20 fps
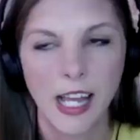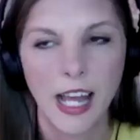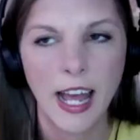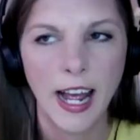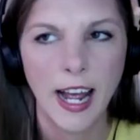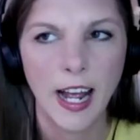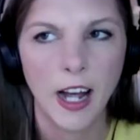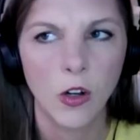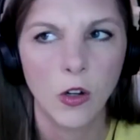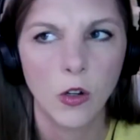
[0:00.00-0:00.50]

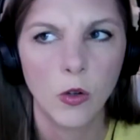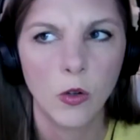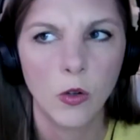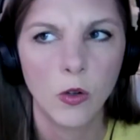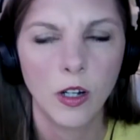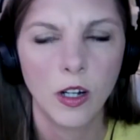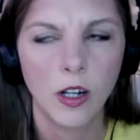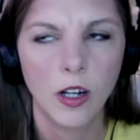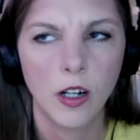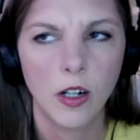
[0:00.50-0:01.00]
How
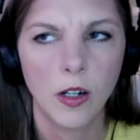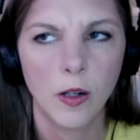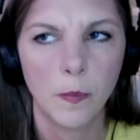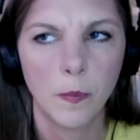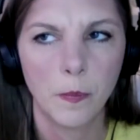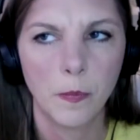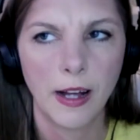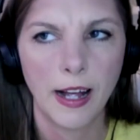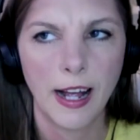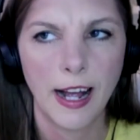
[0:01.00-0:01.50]

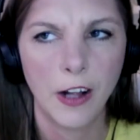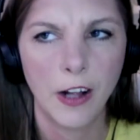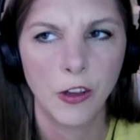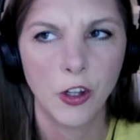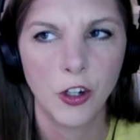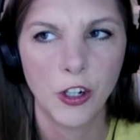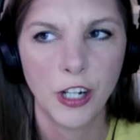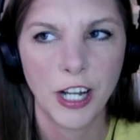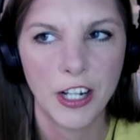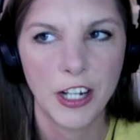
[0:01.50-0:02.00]

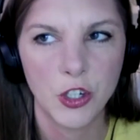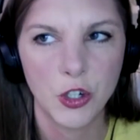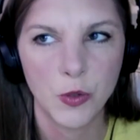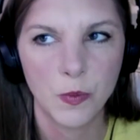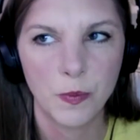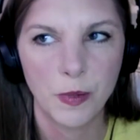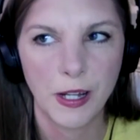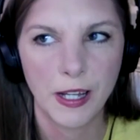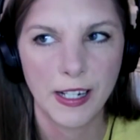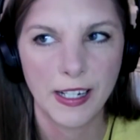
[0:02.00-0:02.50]
long had you
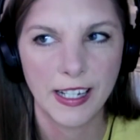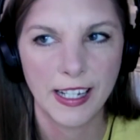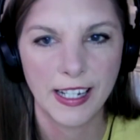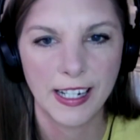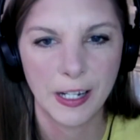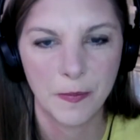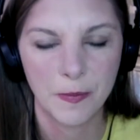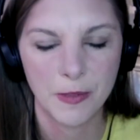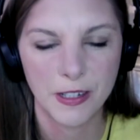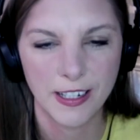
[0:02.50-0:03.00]
been an
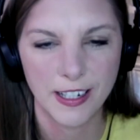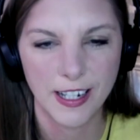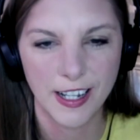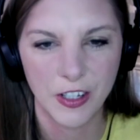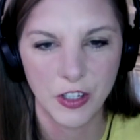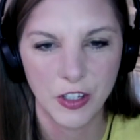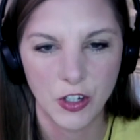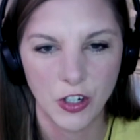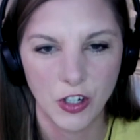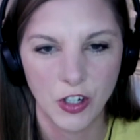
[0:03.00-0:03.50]
empty
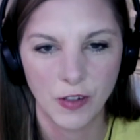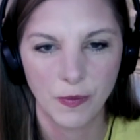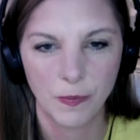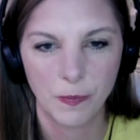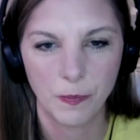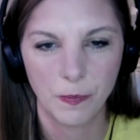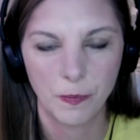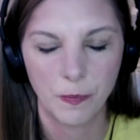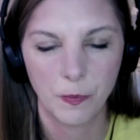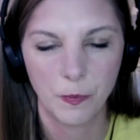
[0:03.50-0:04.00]
nester
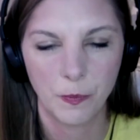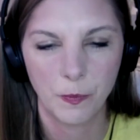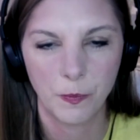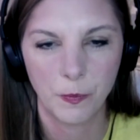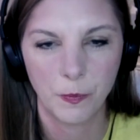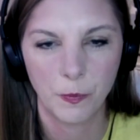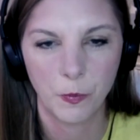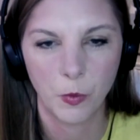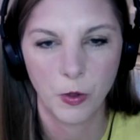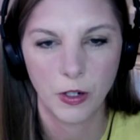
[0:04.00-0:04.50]

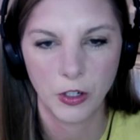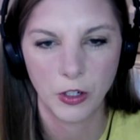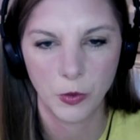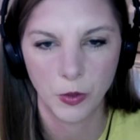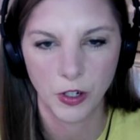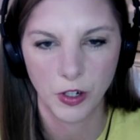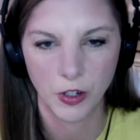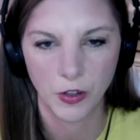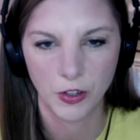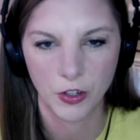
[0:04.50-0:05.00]
when you
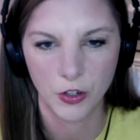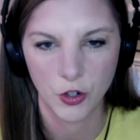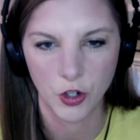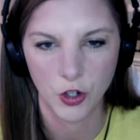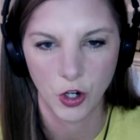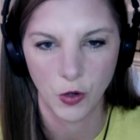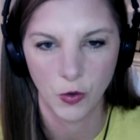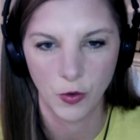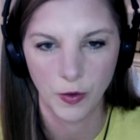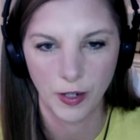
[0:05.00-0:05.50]
went on the
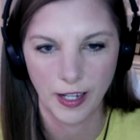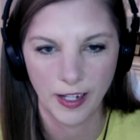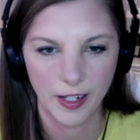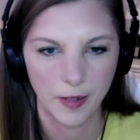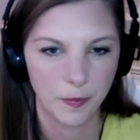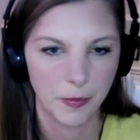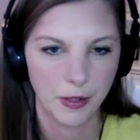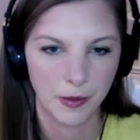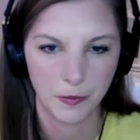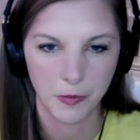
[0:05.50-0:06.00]
show? Had it
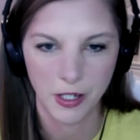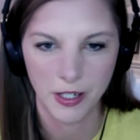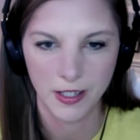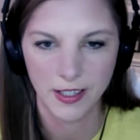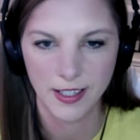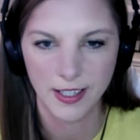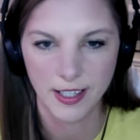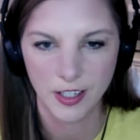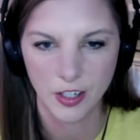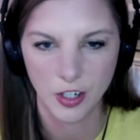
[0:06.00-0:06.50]
been
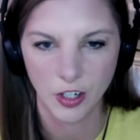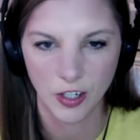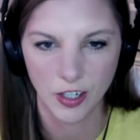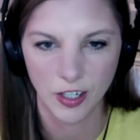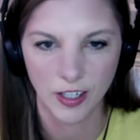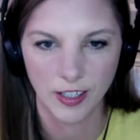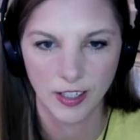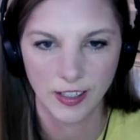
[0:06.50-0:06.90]
months or?